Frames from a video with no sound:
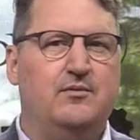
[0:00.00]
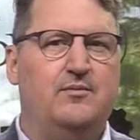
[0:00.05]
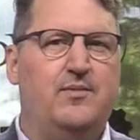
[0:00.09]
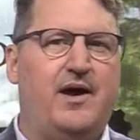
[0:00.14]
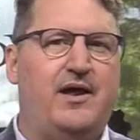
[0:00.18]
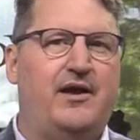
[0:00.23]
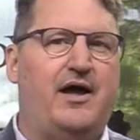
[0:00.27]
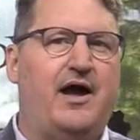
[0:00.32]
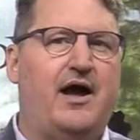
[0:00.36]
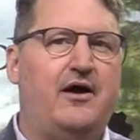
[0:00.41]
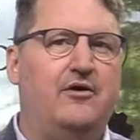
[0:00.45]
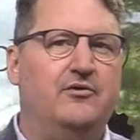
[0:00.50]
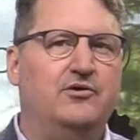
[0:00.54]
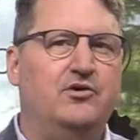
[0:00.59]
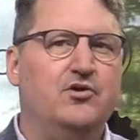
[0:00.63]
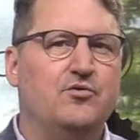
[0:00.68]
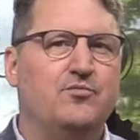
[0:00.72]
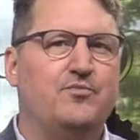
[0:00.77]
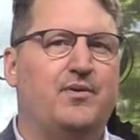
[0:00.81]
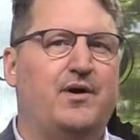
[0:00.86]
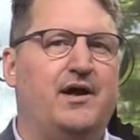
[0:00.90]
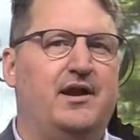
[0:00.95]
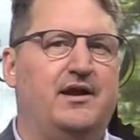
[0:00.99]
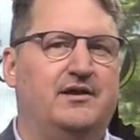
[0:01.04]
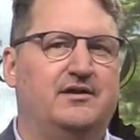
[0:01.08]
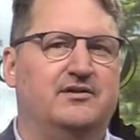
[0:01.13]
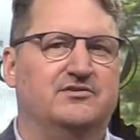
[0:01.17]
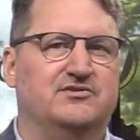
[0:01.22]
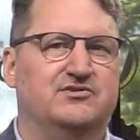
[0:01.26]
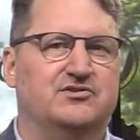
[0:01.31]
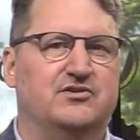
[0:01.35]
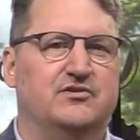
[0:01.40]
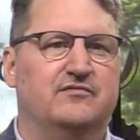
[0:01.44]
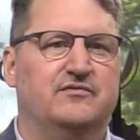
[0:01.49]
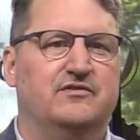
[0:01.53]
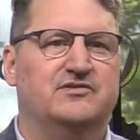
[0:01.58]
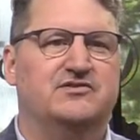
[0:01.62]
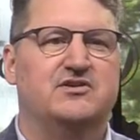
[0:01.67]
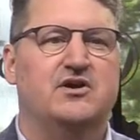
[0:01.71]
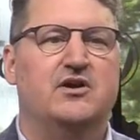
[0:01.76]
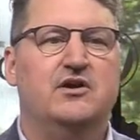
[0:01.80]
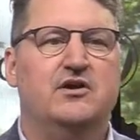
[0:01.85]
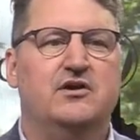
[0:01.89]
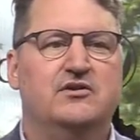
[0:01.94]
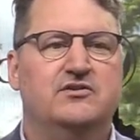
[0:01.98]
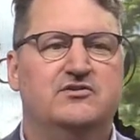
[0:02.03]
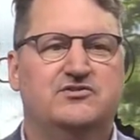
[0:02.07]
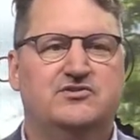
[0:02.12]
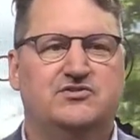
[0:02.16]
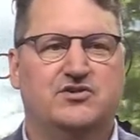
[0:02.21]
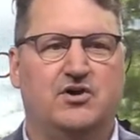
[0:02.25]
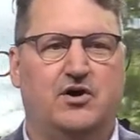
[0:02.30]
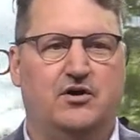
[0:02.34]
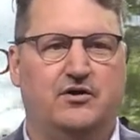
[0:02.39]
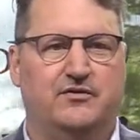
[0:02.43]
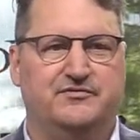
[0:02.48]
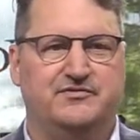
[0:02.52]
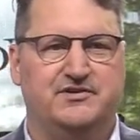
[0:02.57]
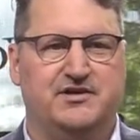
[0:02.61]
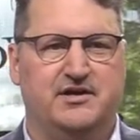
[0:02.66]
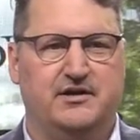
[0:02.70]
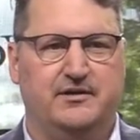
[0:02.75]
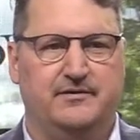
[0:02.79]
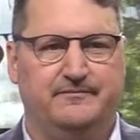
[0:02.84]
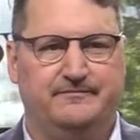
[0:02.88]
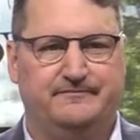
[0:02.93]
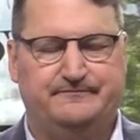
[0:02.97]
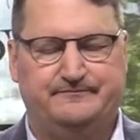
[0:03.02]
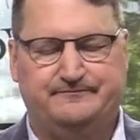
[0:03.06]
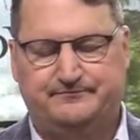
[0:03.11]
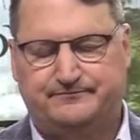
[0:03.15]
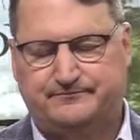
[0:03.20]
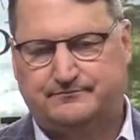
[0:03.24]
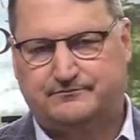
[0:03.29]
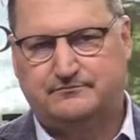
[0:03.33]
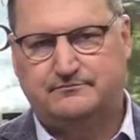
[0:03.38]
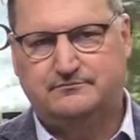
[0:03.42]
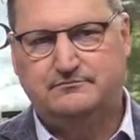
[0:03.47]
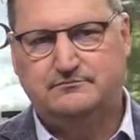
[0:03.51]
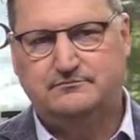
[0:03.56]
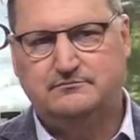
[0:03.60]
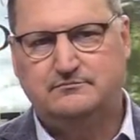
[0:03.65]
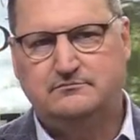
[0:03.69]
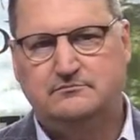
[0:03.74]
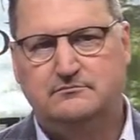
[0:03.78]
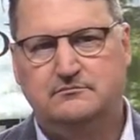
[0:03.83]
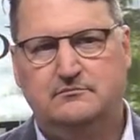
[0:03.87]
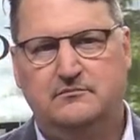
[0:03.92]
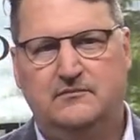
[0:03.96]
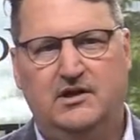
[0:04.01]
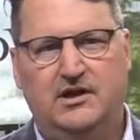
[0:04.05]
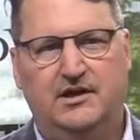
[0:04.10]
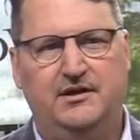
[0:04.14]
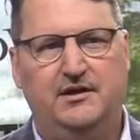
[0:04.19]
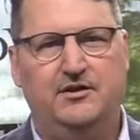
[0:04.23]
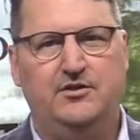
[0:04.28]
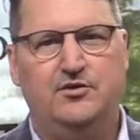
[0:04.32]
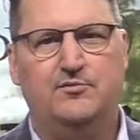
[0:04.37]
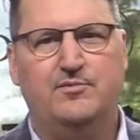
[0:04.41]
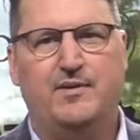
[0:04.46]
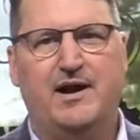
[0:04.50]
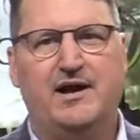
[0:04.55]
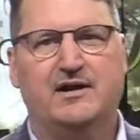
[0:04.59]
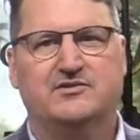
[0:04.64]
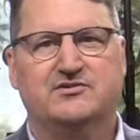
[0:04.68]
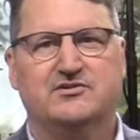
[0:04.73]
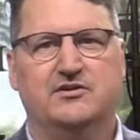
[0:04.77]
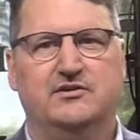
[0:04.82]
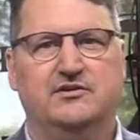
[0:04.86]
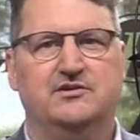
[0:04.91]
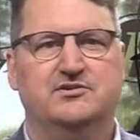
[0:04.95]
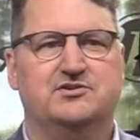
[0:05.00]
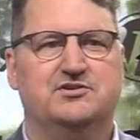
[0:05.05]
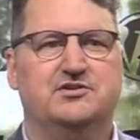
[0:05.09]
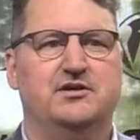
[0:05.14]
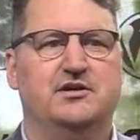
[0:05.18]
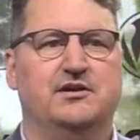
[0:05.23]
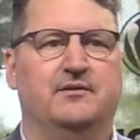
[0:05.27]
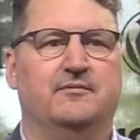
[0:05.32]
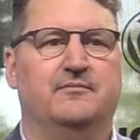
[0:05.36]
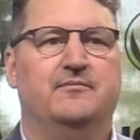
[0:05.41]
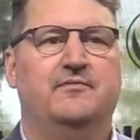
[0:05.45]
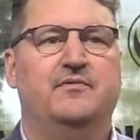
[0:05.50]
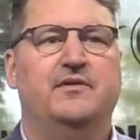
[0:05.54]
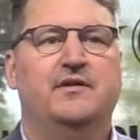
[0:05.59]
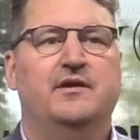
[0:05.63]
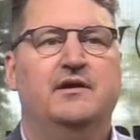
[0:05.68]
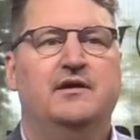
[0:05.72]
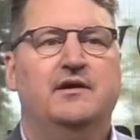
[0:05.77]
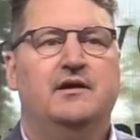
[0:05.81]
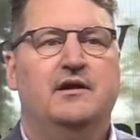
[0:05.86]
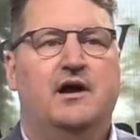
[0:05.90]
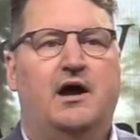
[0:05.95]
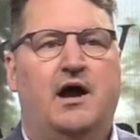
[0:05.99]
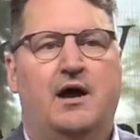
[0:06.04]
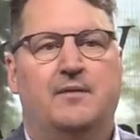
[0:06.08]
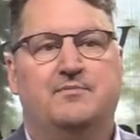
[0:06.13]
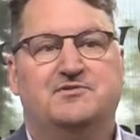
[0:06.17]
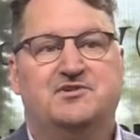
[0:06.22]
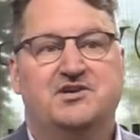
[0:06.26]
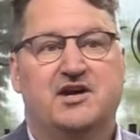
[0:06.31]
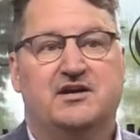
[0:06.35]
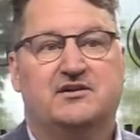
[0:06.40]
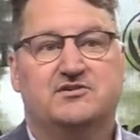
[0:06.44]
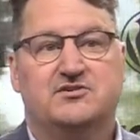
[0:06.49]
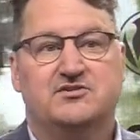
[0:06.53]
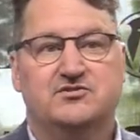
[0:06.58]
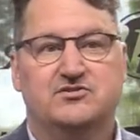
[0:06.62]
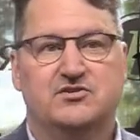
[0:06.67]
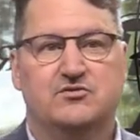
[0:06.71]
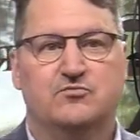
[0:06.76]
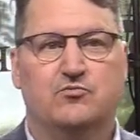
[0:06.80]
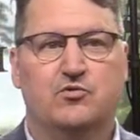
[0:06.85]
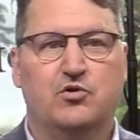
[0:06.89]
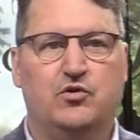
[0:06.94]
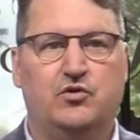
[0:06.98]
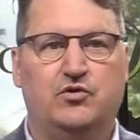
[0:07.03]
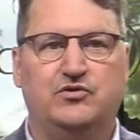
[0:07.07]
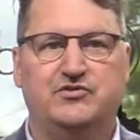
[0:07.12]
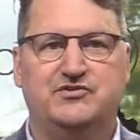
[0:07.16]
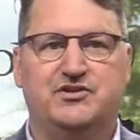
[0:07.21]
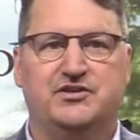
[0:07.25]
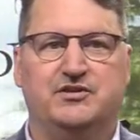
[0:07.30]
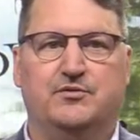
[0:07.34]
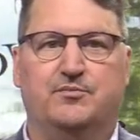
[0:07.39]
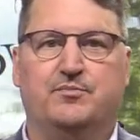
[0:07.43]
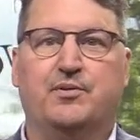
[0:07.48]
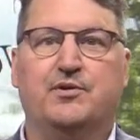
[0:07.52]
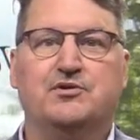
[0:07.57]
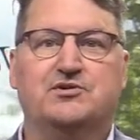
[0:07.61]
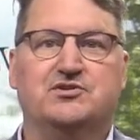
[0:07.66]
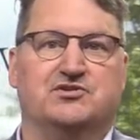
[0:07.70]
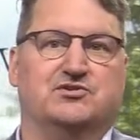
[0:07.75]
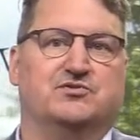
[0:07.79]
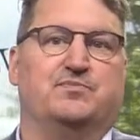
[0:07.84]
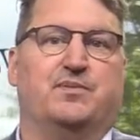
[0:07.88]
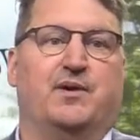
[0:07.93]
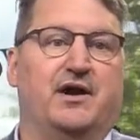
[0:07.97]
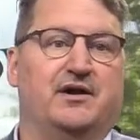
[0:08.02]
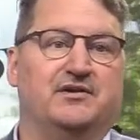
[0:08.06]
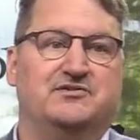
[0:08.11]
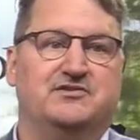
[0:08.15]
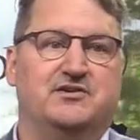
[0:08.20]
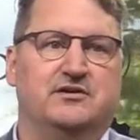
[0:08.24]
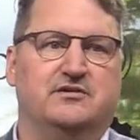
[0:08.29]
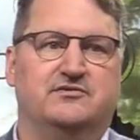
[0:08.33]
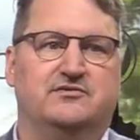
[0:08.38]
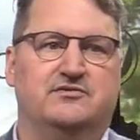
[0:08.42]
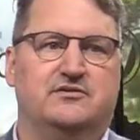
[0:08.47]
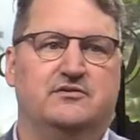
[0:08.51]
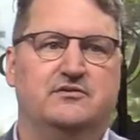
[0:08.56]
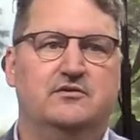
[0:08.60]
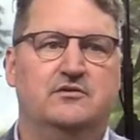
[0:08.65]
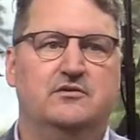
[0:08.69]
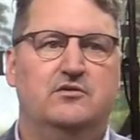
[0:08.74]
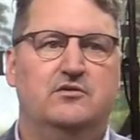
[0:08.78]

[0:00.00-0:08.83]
about how your product and service solves that. Another box on this sheet. Objections and roles in the purchase process.